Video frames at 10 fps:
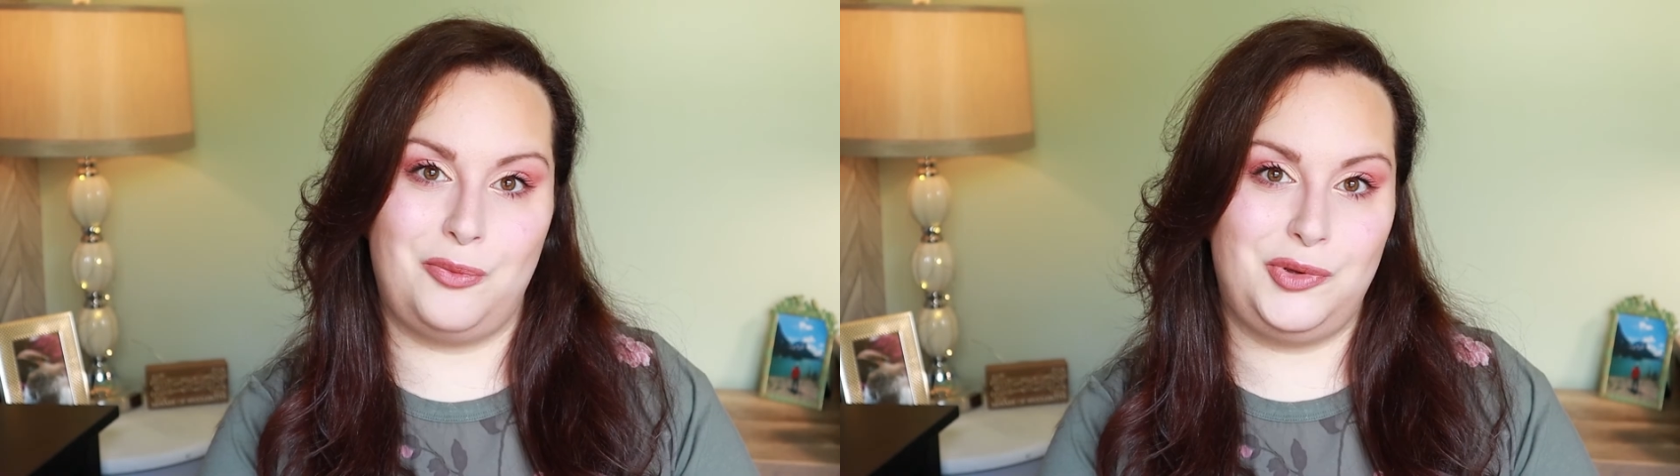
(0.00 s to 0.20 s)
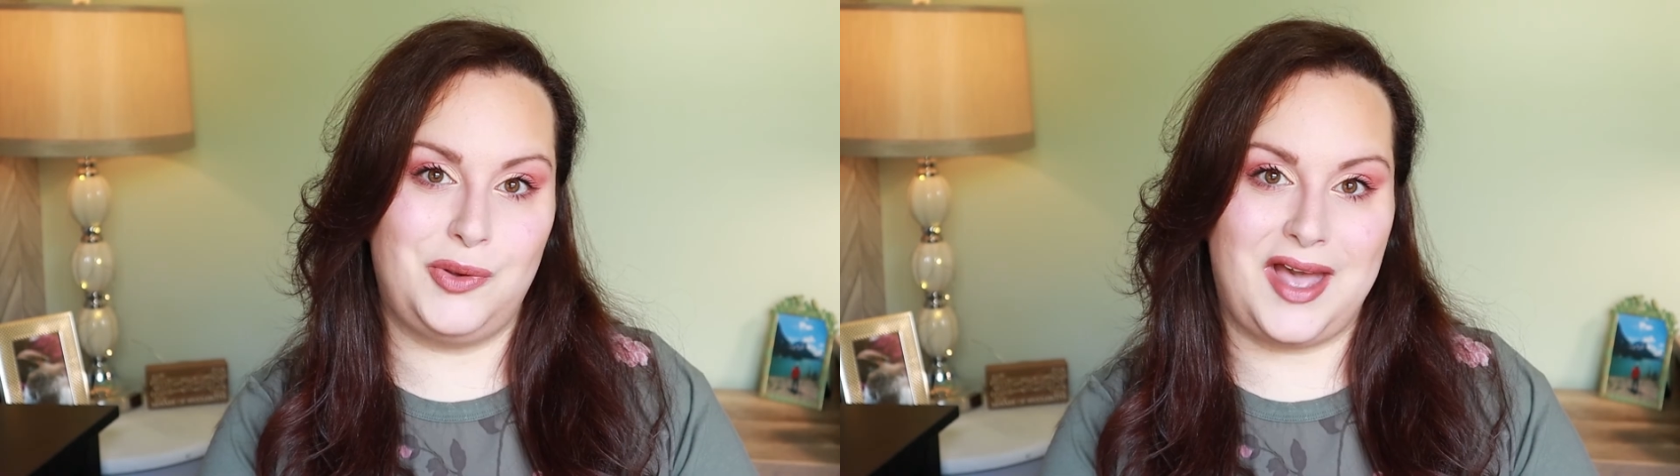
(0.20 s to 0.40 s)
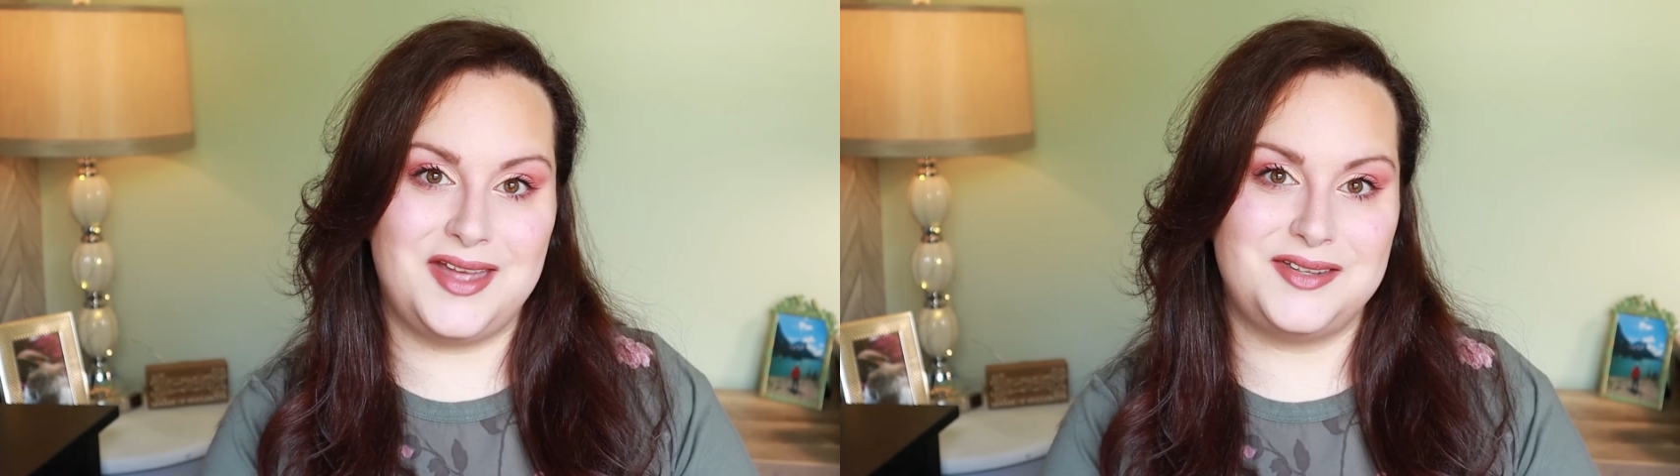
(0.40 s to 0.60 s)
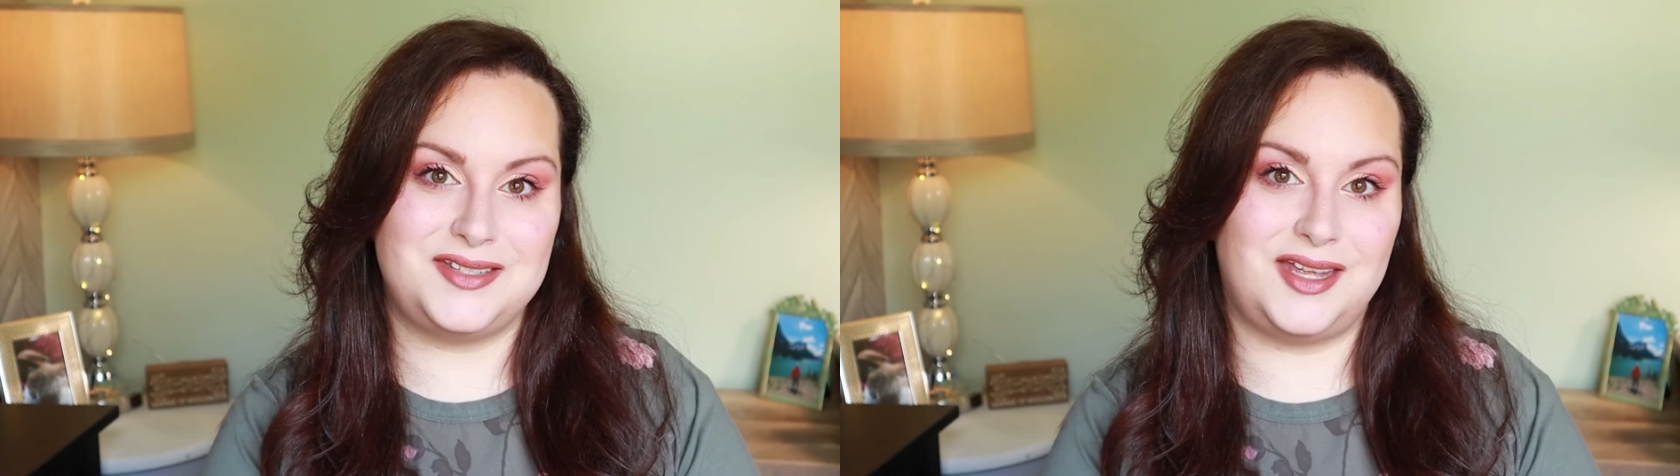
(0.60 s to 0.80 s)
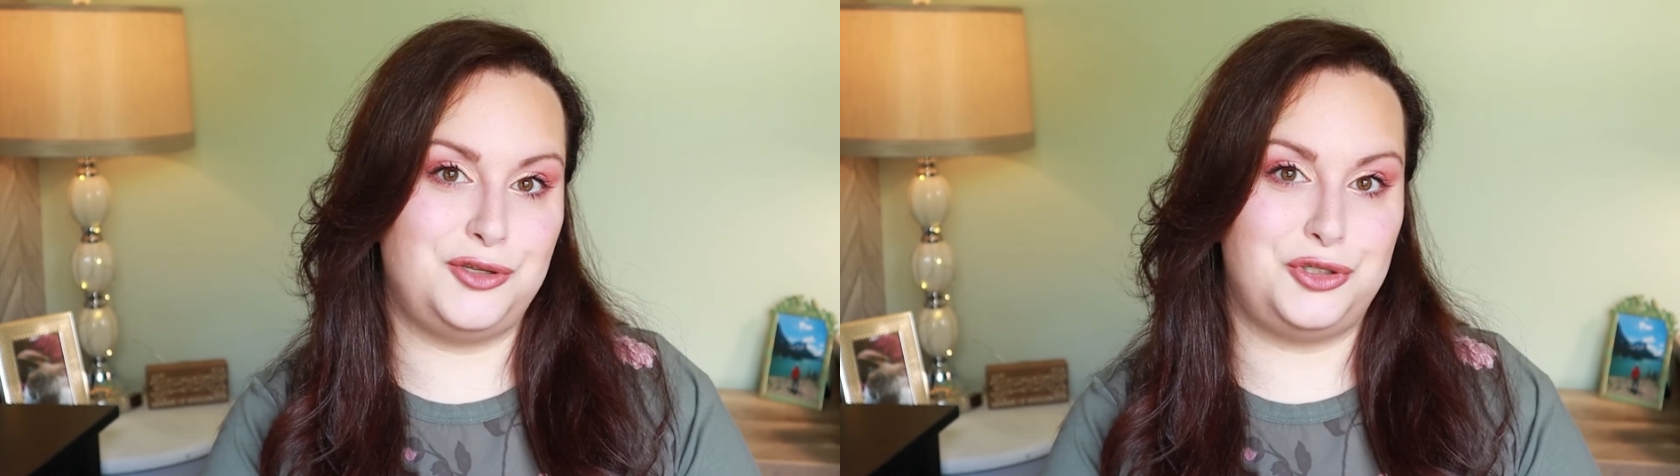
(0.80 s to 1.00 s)
hope you
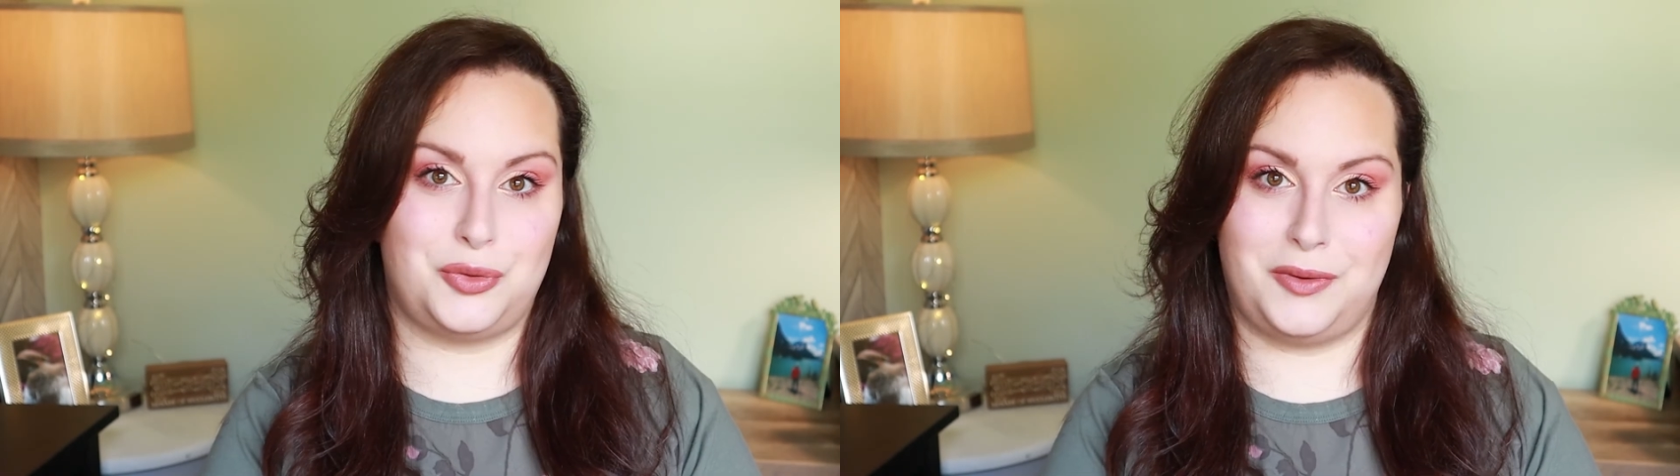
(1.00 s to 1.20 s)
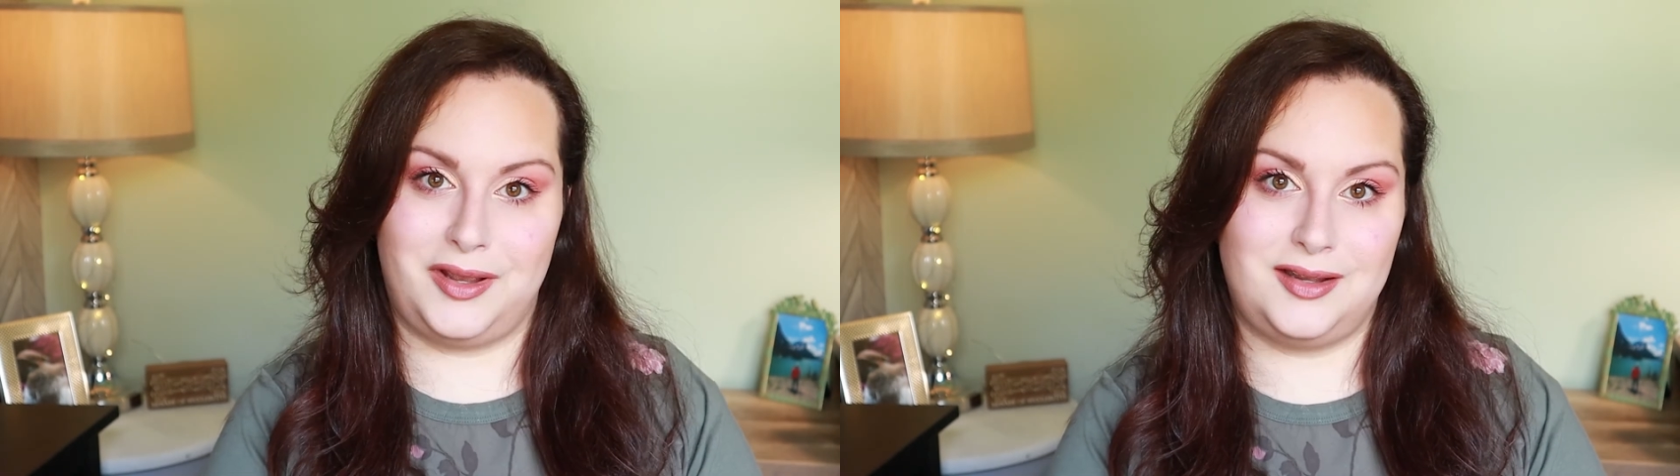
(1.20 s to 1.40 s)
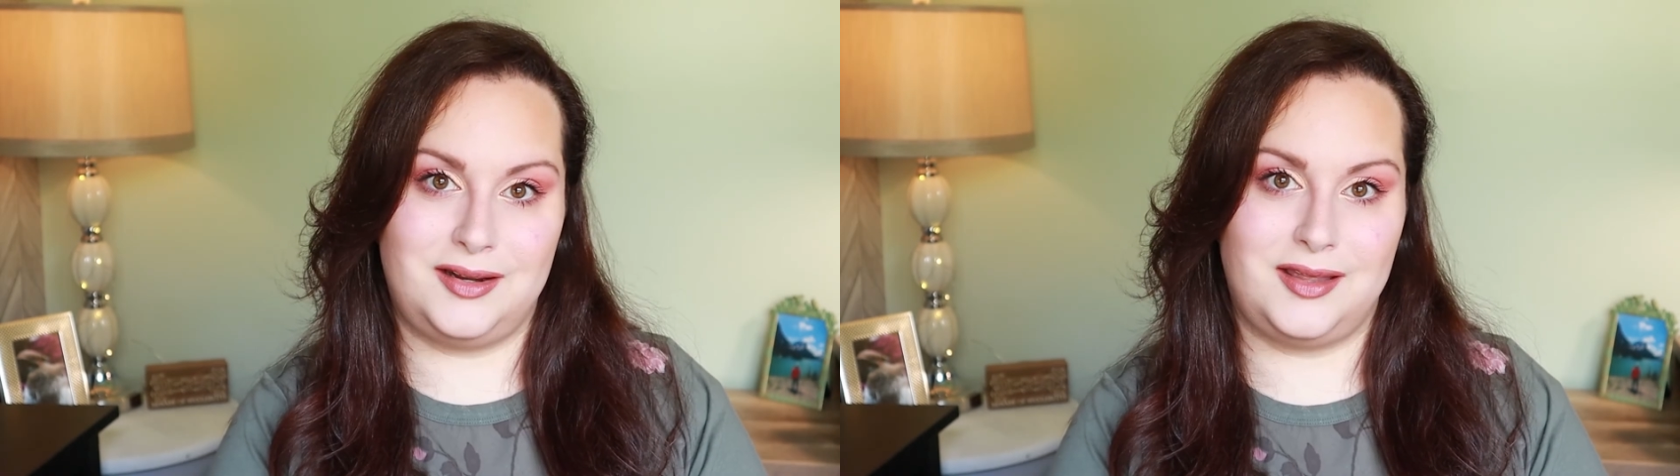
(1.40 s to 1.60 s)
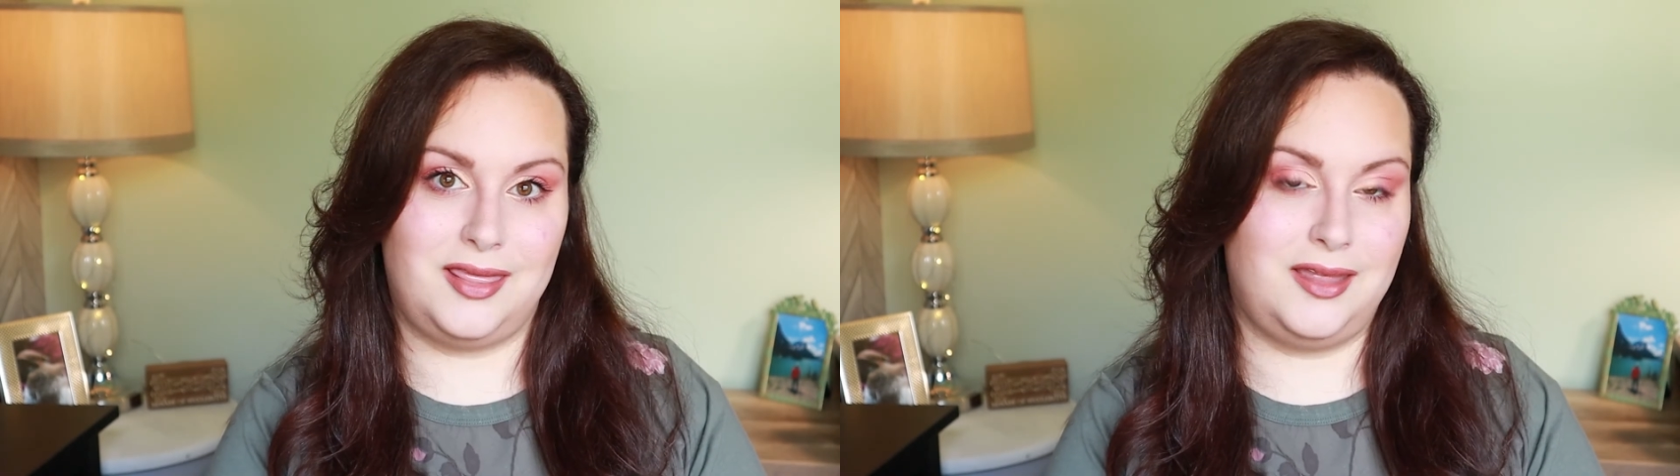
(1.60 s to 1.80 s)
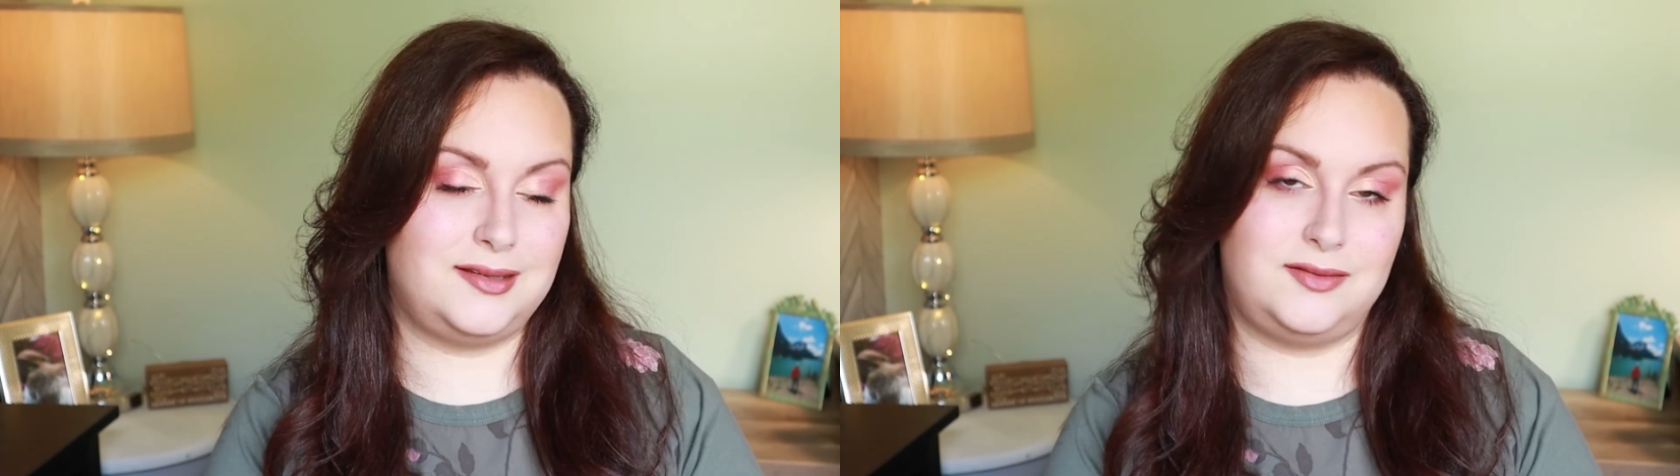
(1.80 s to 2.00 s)
guys enjoyed
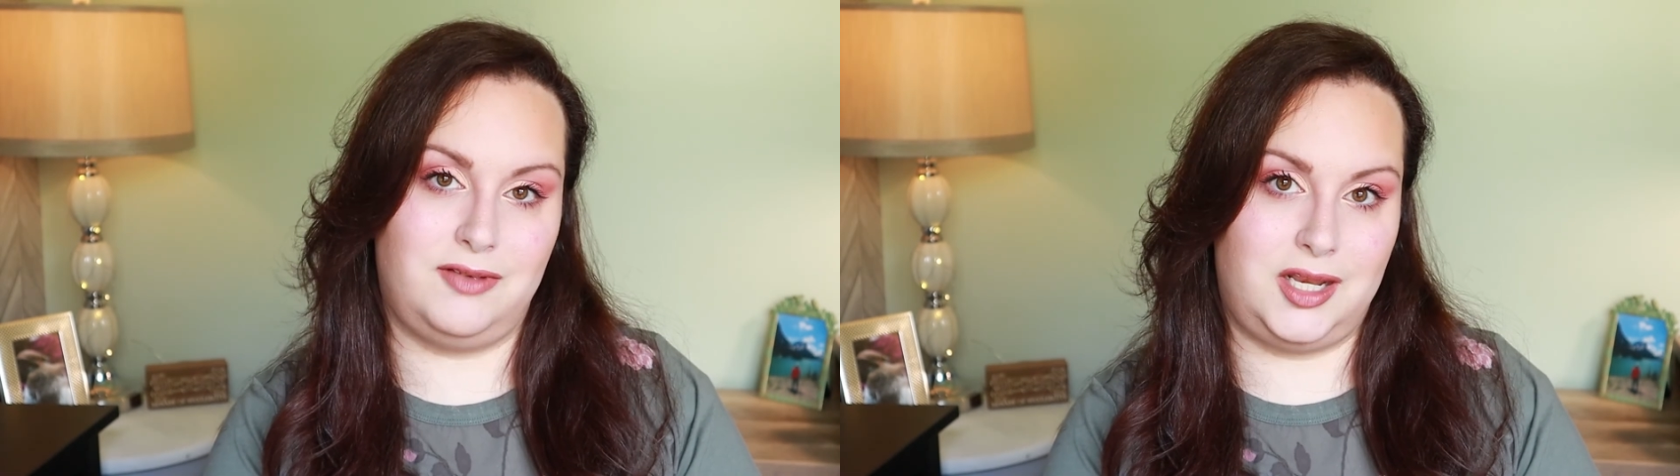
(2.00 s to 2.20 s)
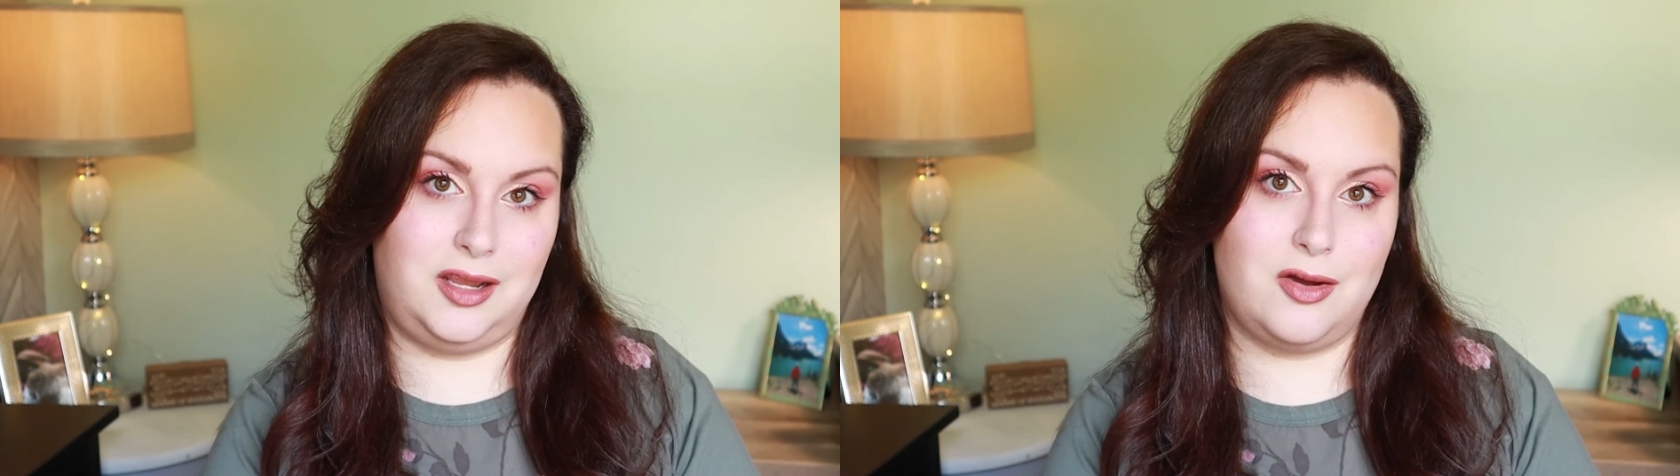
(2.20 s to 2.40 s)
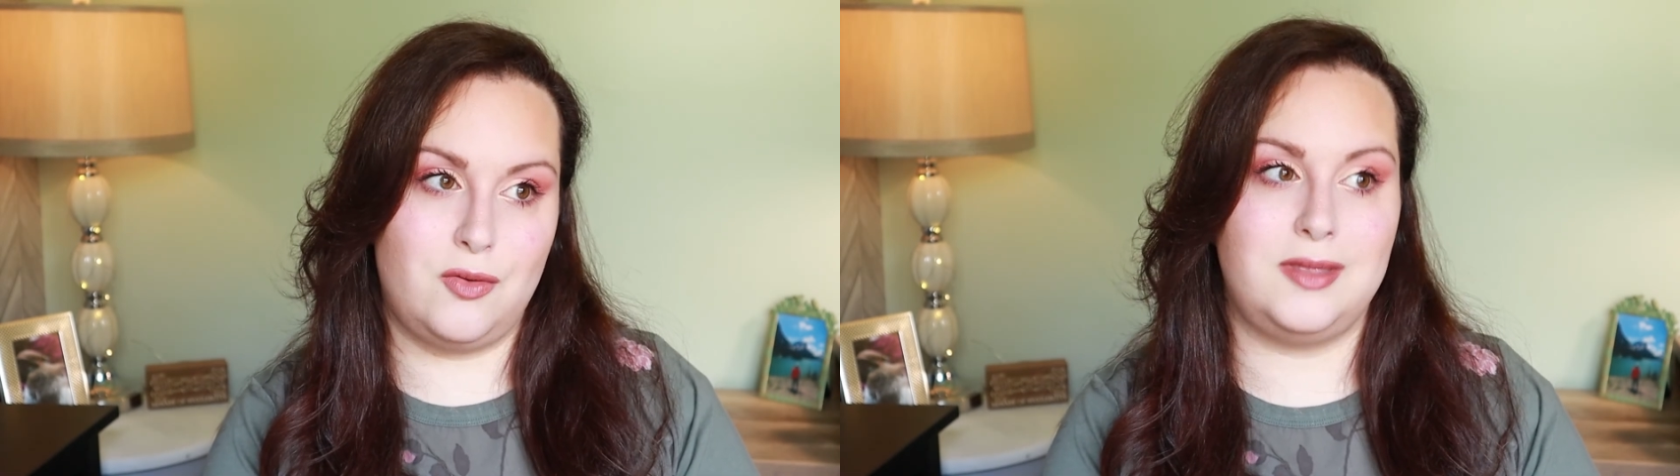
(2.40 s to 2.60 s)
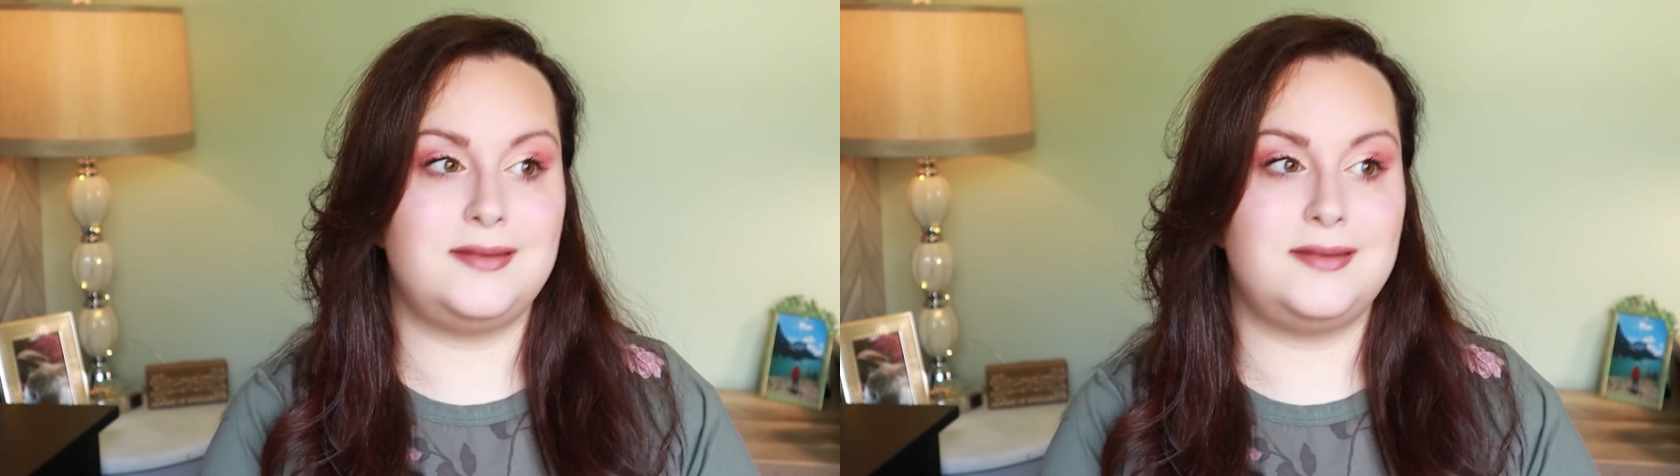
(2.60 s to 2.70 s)
this video.